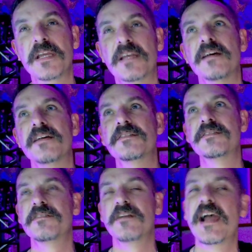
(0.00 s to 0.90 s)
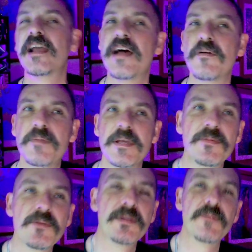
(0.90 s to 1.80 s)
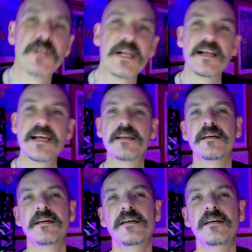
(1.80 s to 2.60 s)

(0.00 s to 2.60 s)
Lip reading: because you're hanging out with people I like.